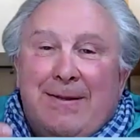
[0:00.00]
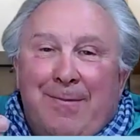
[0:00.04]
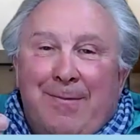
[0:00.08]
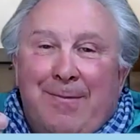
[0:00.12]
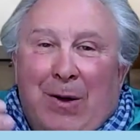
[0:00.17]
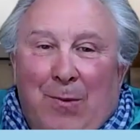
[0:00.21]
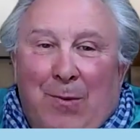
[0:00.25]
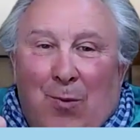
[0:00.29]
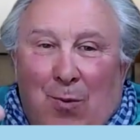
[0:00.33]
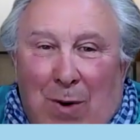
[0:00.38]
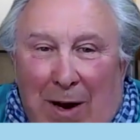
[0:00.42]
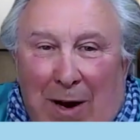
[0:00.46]
But
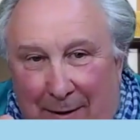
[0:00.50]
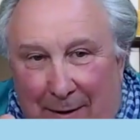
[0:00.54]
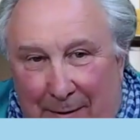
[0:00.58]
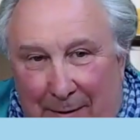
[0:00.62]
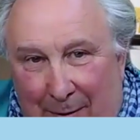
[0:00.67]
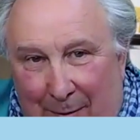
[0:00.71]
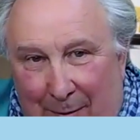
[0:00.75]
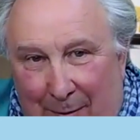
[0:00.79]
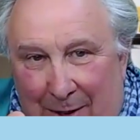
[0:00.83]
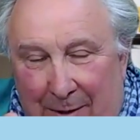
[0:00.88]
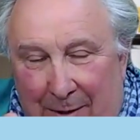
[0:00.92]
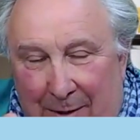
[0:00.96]
one of
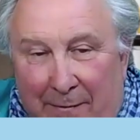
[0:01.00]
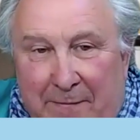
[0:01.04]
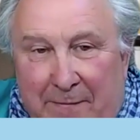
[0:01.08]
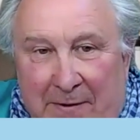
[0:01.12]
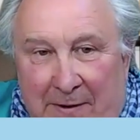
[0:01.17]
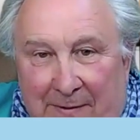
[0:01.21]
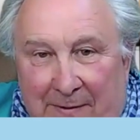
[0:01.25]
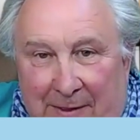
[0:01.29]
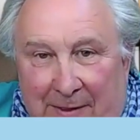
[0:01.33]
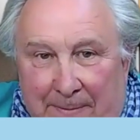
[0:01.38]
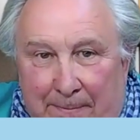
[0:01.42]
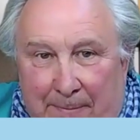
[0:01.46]
the
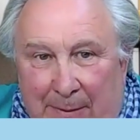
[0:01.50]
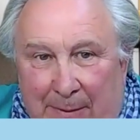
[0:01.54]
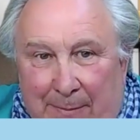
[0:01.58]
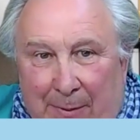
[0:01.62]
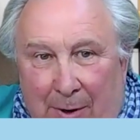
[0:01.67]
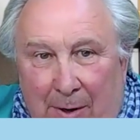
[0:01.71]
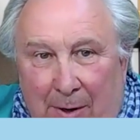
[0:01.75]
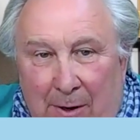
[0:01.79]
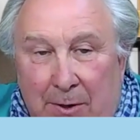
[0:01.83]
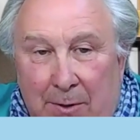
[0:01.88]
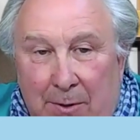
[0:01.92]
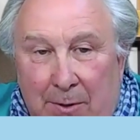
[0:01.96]
things that
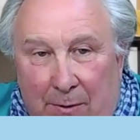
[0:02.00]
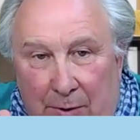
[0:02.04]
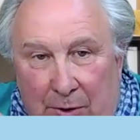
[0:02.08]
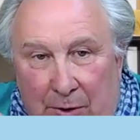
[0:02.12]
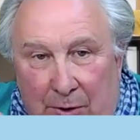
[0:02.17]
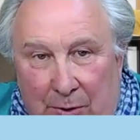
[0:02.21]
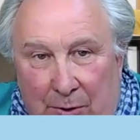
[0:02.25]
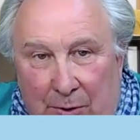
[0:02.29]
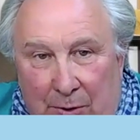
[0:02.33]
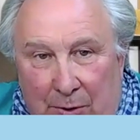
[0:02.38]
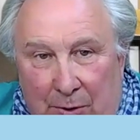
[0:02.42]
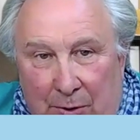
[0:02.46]
people
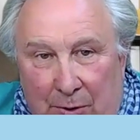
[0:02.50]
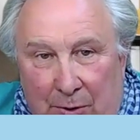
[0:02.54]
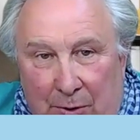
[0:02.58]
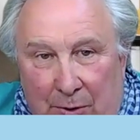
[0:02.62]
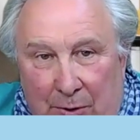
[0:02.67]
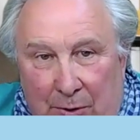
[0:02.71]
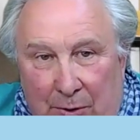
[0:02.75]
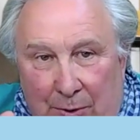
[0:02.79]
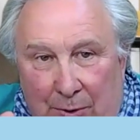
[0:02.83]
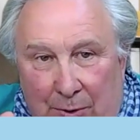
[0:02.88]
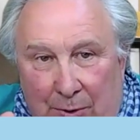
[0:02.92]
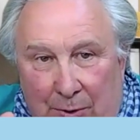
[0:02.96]
should
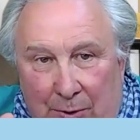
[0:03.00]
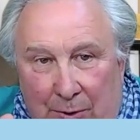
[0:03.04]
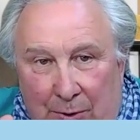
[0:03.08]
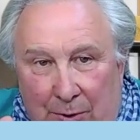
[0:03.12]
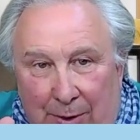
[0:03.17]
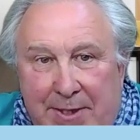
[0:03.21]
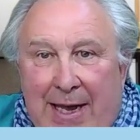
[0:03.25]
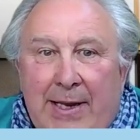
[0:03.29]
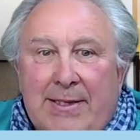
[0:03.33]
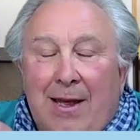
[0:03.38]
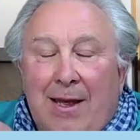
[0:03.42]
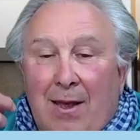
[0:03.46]

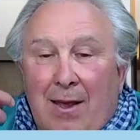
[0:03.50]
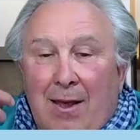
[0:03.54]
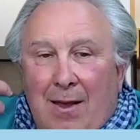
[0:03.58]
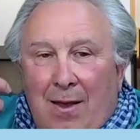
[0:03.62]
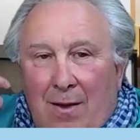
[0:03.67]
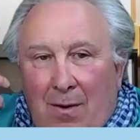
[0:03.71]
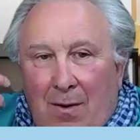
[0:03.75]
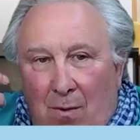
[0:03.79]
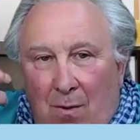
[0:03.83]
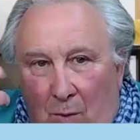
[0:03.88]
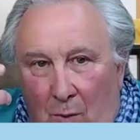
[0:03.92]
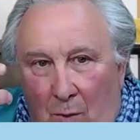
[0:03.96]
understand
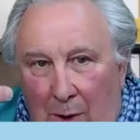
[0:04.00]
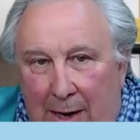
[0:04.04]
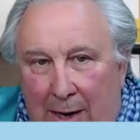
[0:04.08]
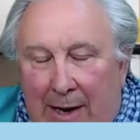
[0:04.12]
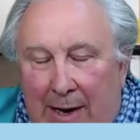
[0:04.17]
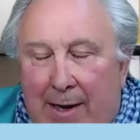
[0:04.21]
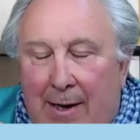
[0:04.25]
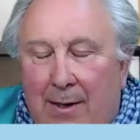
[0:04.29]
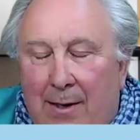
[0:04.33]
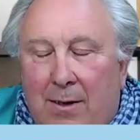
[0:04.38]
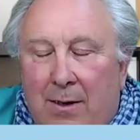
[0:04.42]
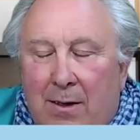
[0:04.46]
is
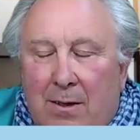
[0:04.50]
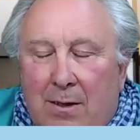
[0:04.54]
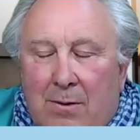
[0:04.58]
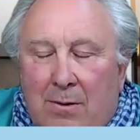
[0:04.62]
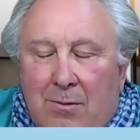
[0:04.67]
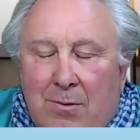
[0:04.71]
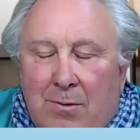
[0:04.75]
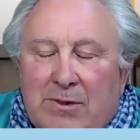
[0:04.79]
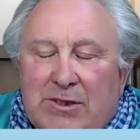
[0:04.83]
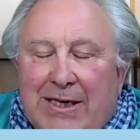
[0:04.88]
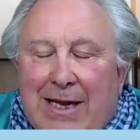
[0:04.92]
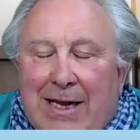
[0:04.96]
where
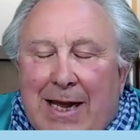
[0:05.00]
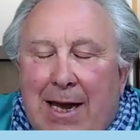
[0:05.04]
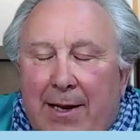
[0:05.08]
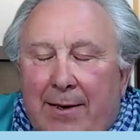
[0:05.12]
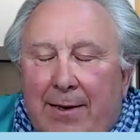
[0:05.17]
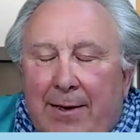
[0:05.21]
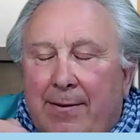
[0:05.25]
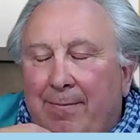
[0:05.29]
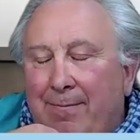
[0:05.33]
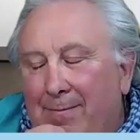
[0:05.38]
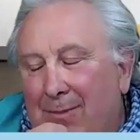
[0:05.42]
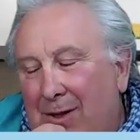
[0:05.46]
Roman
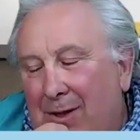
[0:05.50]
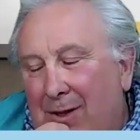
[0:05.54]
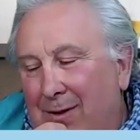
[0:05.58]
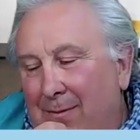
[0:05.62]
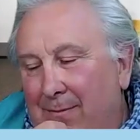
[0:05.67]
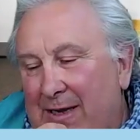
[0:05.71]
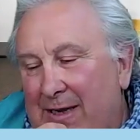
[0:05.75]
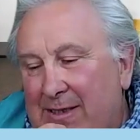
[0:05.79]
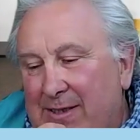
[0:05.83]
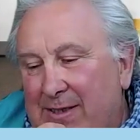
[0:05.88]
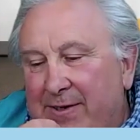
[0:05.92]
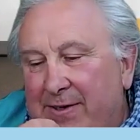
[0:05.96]
Sky
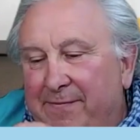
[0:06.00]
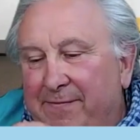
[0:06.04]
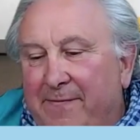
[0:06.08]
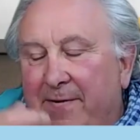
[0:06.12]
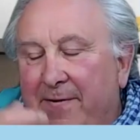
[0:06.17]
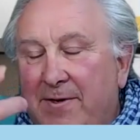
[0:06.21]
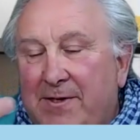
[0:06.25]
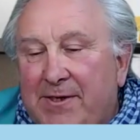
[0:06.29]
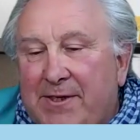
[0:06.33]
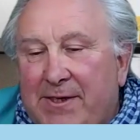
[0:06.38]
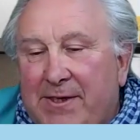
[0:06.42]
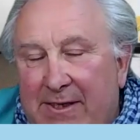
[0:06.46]
makes a
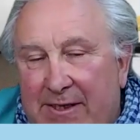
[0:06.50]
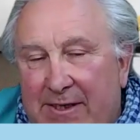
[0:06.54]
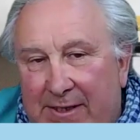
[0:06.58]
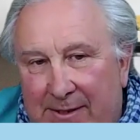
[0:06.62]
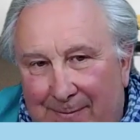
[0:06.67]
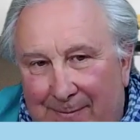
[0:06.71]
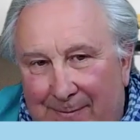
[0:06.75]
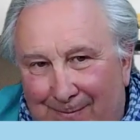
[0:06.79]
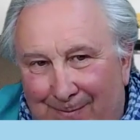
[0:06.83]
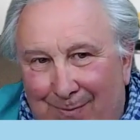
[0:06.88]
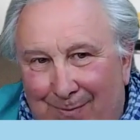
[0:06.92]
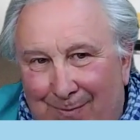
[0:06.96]
difference is
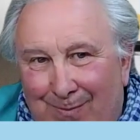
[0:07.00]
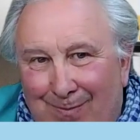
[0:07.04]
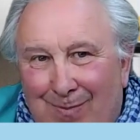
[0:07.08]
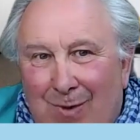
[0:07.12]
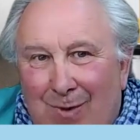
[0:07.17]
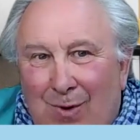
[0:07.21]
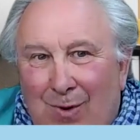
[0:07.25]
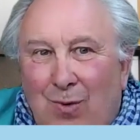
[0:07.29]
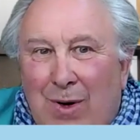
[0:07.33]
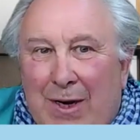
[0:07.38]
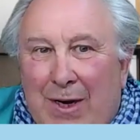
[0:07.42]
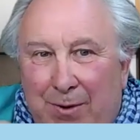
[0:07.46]

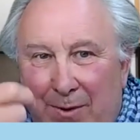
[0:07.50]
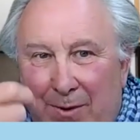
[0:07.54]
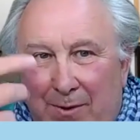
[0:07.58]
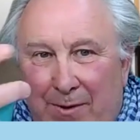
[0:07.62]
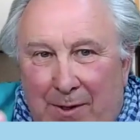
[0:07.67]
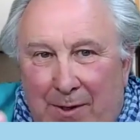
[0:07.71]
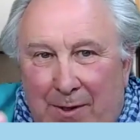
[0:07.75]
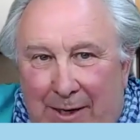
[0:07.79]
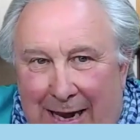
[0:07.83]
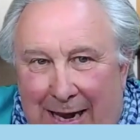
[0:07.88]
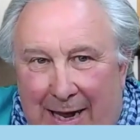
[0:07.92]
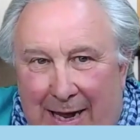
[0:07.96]
when you do the
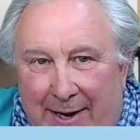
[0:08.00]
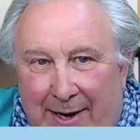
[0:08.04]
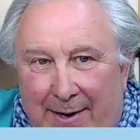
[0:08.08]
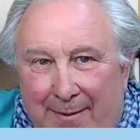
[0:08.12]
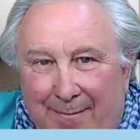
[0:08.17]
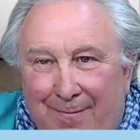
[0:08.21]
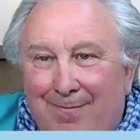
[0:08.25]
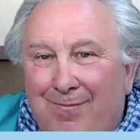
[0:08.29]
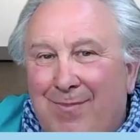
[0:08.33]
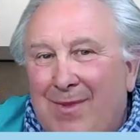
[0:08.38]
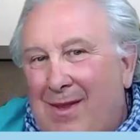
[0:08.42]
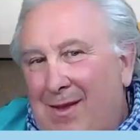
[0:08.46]
CAD
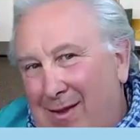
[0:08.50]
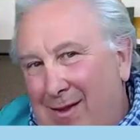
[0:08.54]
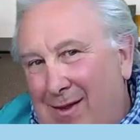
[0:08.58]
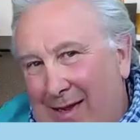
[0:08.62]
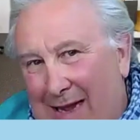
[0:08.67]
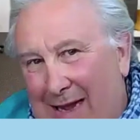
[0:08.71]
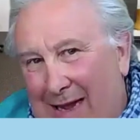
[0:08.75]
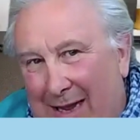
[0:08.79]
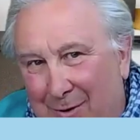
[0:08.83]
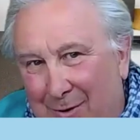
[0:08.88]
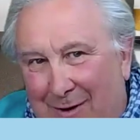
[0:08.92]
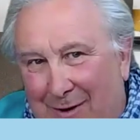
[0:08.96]

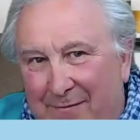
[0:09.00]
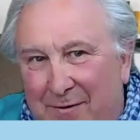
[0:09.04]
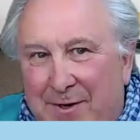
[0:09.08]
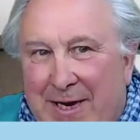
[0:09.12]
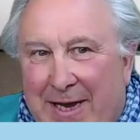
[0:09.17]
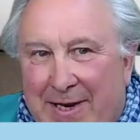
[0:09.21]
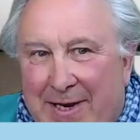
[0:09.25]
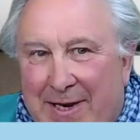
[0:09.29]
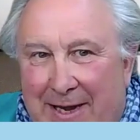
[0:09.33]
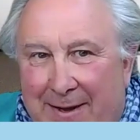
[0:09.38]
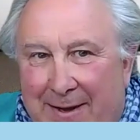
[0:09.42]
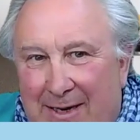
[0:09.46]
and you have the
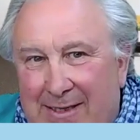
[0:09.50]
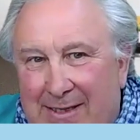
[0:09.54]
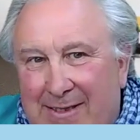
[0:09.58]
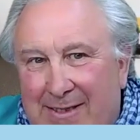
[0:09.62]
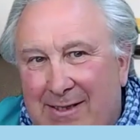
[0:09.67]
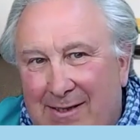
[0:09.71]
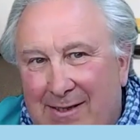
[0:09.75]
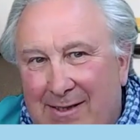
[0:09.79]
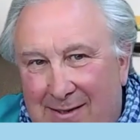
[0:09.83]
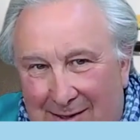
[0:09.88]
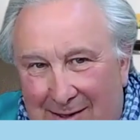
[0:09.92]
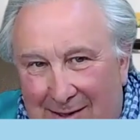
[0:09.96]
database,
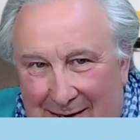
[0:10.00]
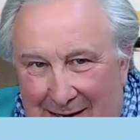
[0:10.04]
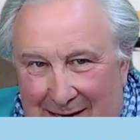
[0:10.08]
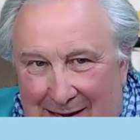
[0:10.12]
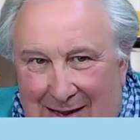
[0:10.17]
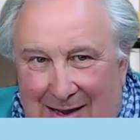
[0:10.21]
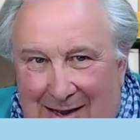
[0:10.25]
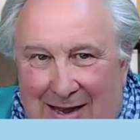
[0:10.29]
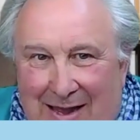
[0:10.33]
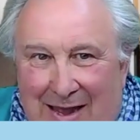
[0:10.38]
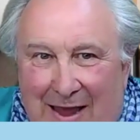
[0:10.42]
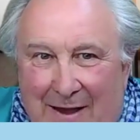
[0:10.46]

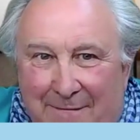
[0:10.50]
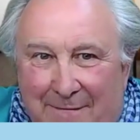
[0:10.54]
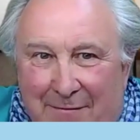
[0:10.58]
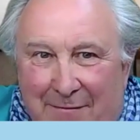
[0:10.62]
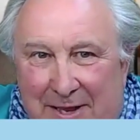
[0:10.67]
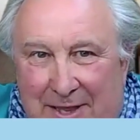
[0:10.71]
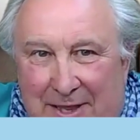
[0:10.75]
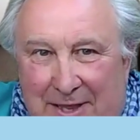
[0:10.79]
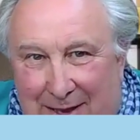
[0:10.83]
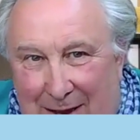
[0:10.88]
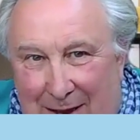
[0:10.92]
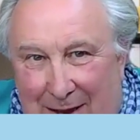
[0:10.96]

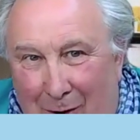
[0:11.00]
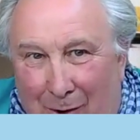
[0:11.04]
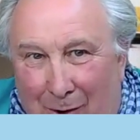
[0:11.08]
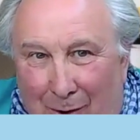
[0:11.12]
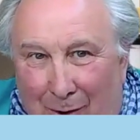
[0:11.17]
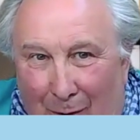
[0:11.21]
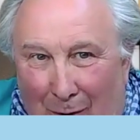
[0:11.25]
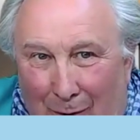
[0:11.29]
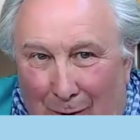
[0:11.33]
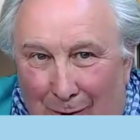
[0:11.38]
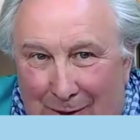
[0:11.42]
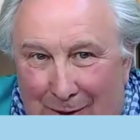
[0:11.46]
everything,
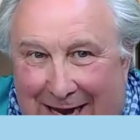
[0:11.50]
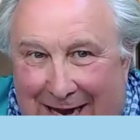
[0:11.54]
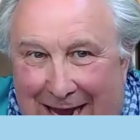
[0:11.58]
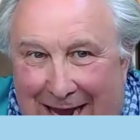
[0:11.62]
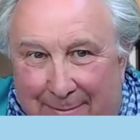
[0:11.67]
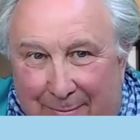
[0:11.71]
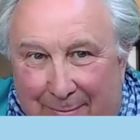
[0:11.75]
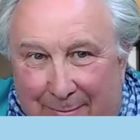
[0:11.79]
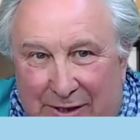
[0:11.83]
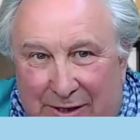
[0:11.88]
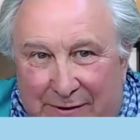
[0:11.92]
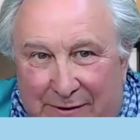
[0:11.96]
all CAD
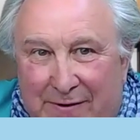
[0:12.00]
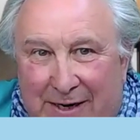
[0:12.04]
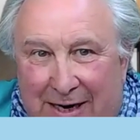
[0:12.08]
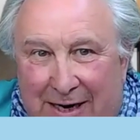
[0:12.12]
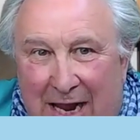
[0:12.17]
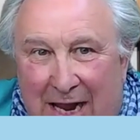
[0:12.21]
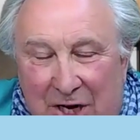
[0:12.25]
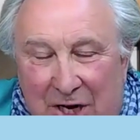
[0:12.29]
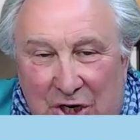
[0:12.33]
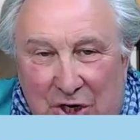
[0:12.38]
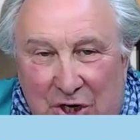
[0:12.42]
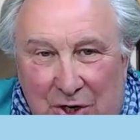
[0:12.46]

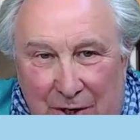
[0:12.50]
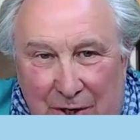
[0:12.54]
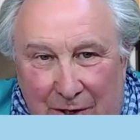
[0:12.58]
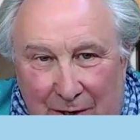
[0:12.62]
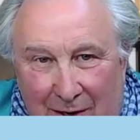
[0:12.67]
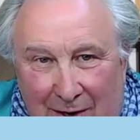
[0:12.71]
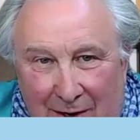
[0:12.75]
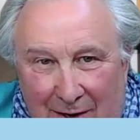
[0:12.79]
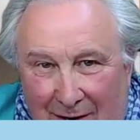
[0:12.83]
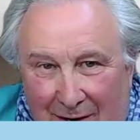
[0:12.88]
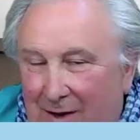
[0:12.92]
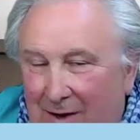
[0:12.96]
modification
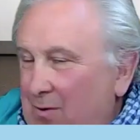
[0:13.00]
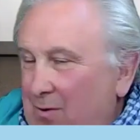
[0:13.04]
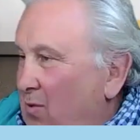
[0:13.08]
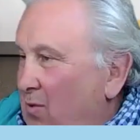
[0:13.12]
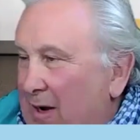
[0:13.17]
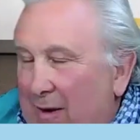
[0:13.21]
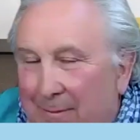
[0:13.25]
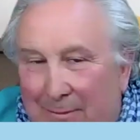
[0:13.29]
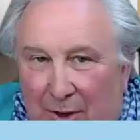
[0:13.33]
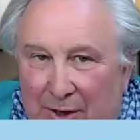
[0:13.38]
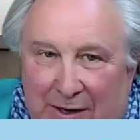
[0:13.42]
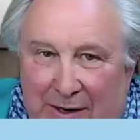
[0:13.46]
will
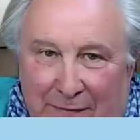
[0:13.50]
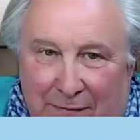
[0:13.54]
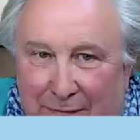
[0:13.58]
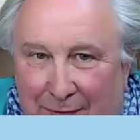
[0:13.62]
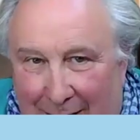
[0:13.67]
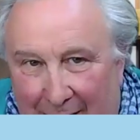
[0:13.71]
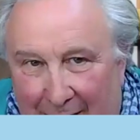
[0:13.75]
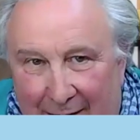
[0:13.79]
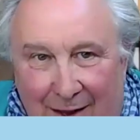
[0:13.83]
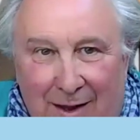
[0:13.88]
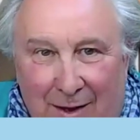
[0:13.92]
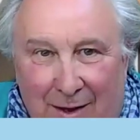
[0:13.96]

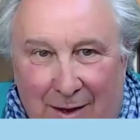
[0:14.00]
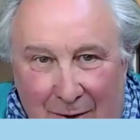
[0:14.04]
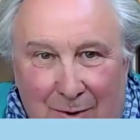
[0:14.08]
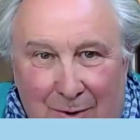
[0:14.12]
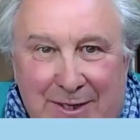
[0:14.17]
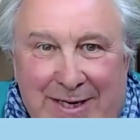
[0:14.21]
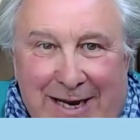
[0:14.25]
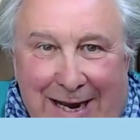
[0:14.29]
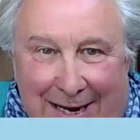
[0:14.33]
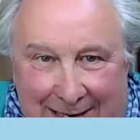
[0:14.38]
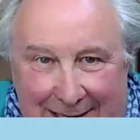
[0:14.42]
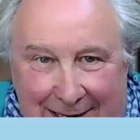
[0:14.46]
modify your
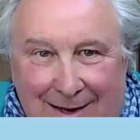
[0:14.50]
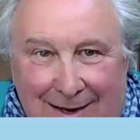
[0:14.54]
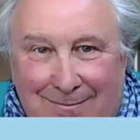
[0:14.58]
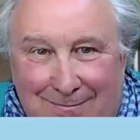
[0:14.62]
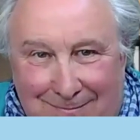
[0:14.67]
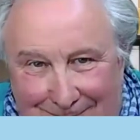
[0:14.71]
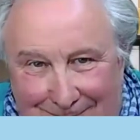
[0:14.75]
data.